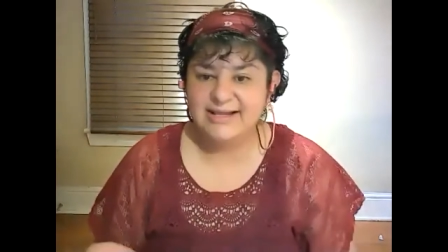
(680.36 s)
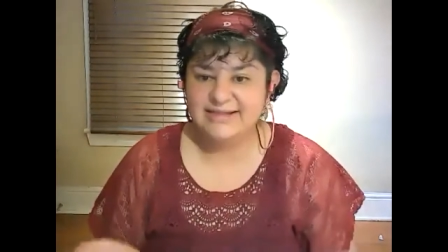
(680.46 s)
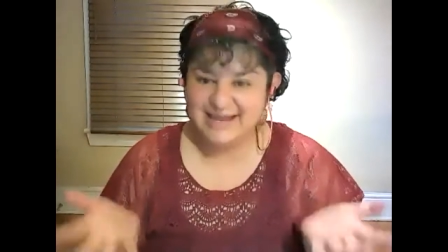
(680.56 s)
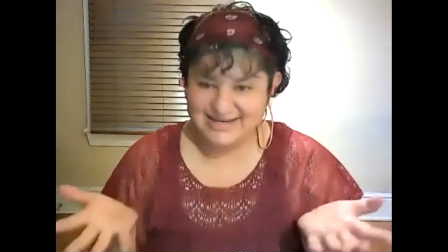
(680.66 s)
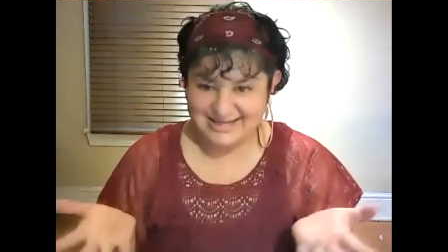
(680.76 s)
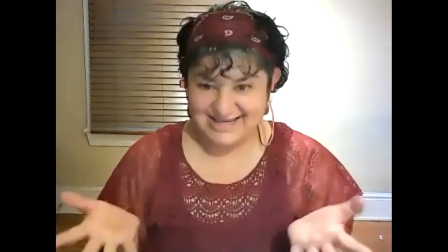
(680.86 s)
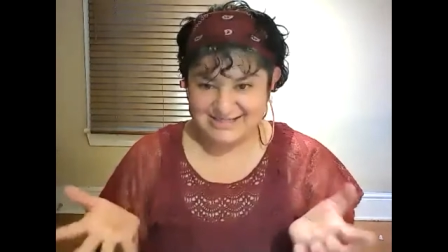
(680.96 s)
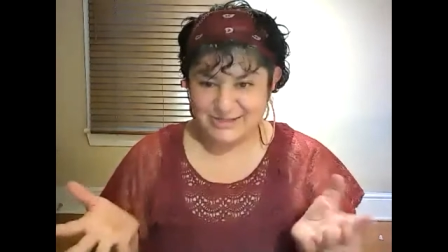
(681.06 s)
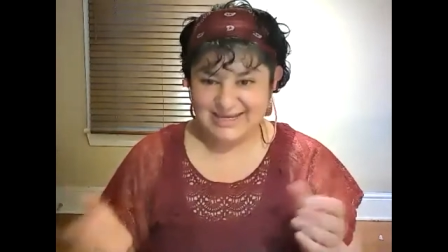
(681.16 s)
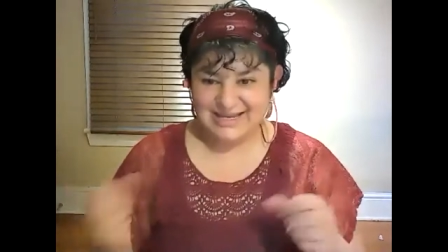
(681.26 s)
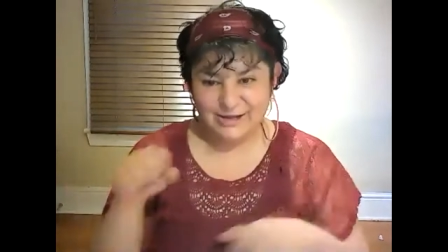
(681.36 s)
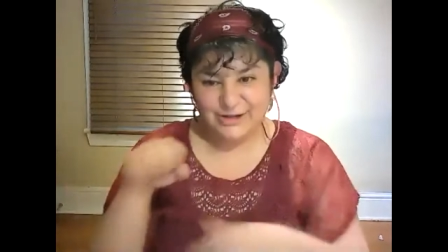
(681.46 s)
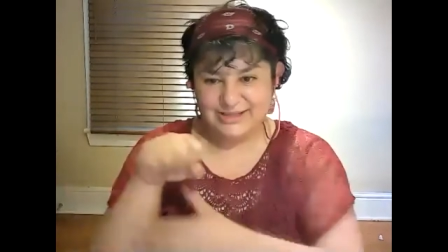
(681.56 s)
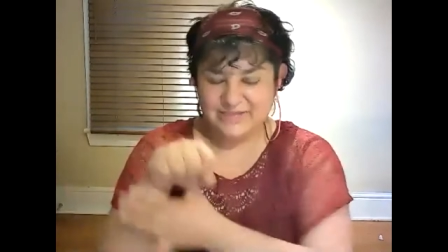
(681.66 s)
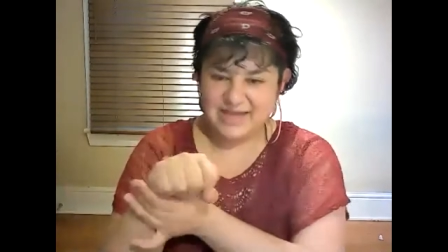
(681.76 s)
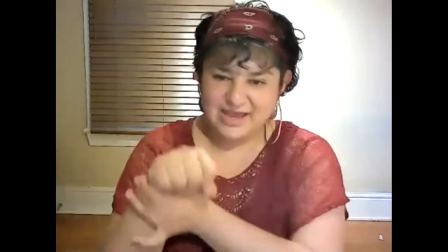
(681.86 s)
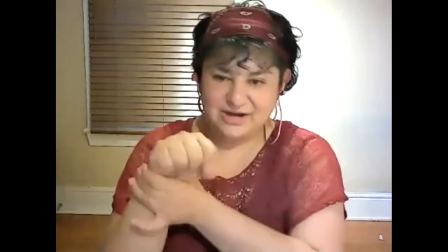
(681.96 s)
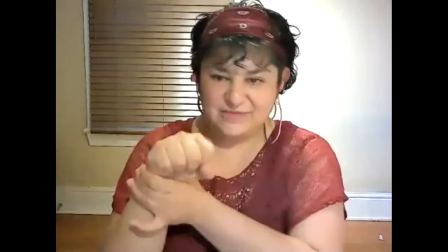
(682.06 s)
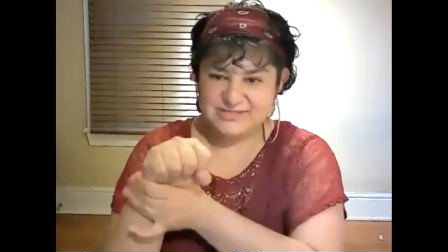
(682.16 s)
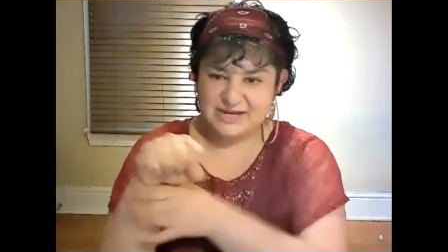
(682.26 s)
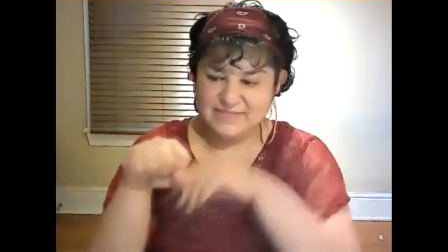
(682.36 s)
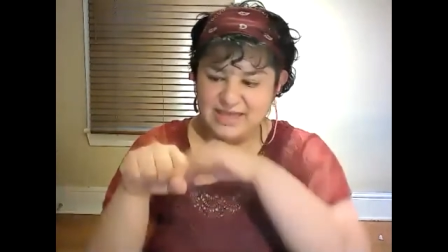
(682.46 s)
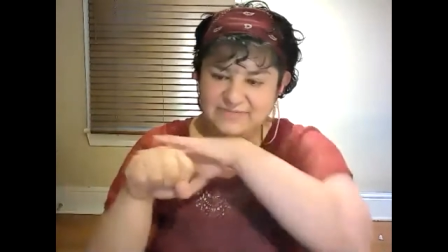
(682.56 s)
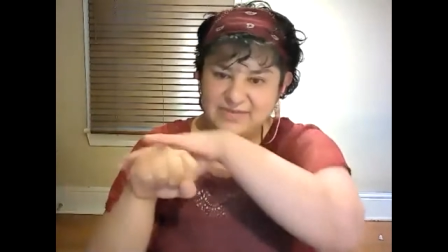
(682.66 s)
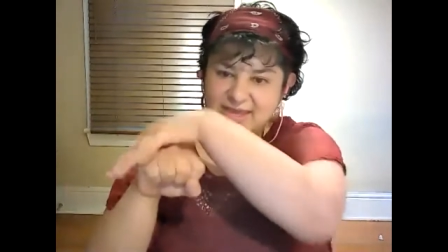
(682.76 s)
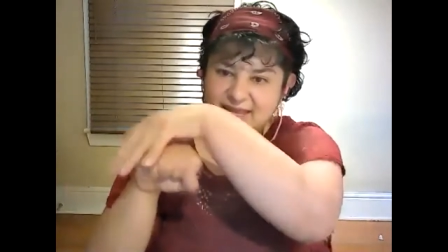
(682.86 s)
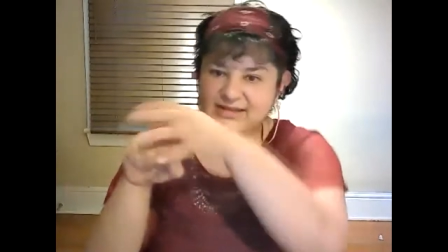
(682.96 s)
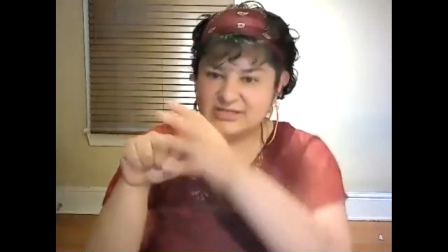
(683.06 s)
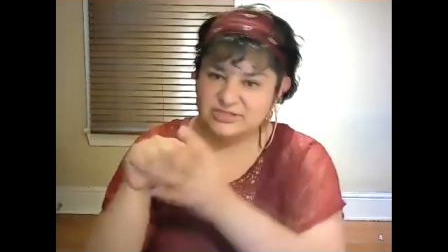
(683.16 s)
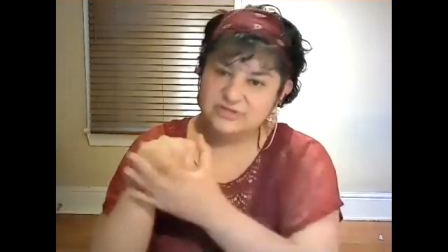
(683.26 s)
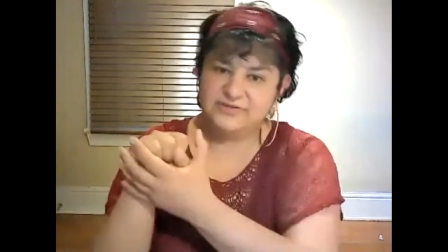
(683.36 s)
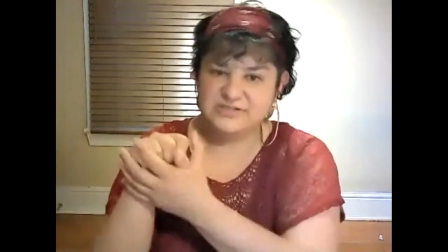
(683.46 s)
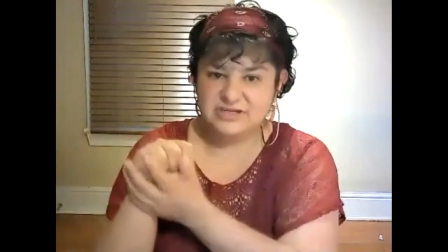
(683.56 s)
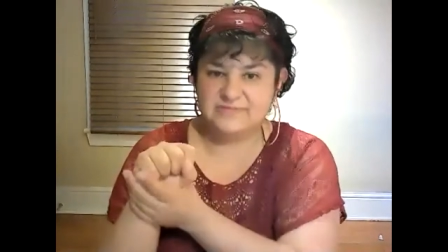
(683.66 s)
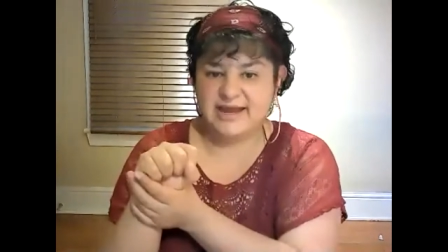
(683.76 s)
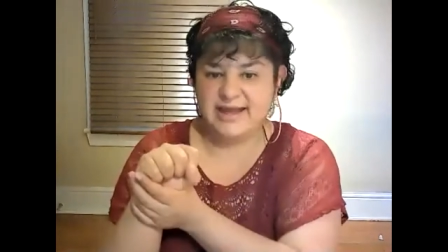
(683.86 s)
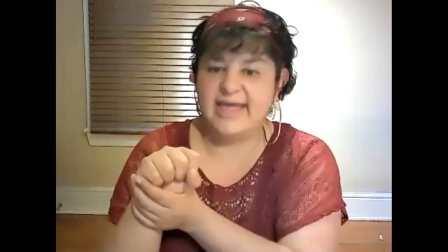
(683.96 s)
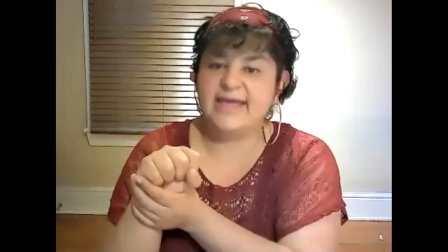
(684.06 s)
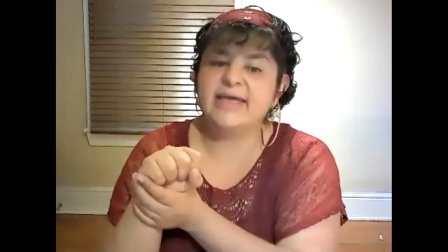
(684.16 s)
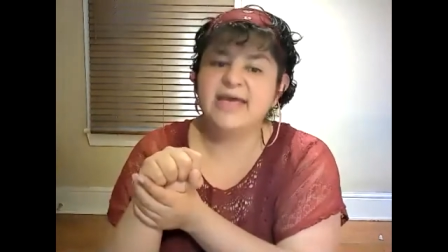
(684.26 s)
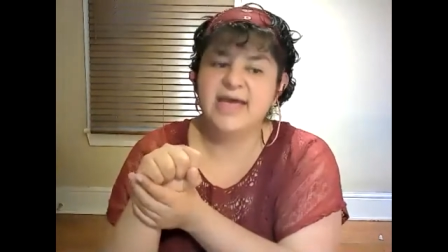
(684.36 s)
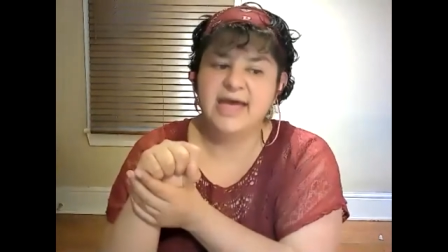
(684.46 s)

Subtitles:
The idea is to kill all the microbes that may be in the surface of that egg.